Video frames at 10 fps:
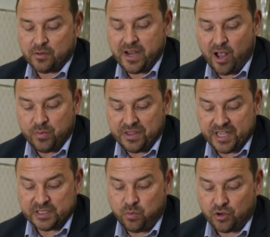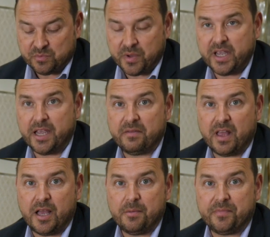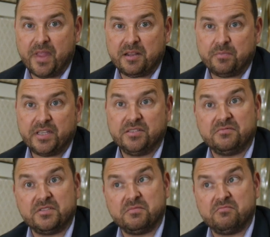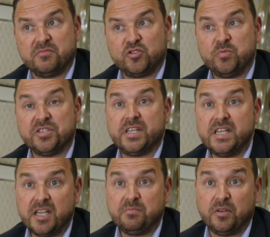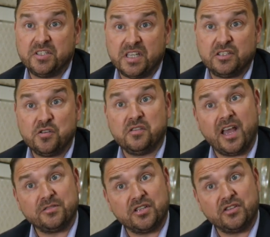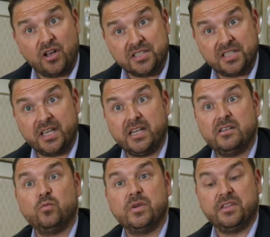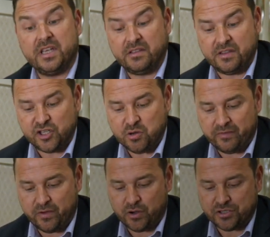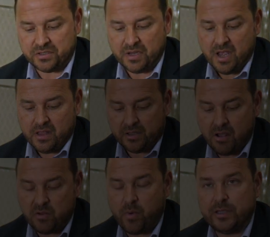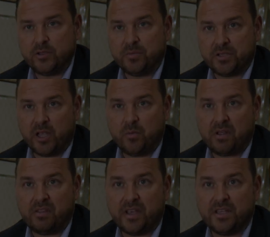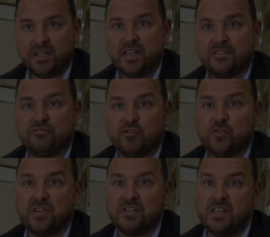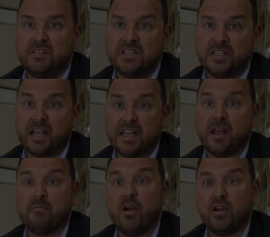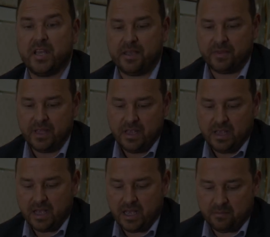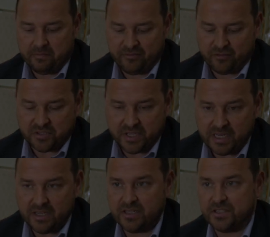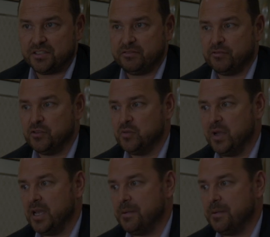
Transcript: now with this watch being had been superseded in 2019 with the newer version, the only way to obtain one of these is through the second-hand market, through dealers, through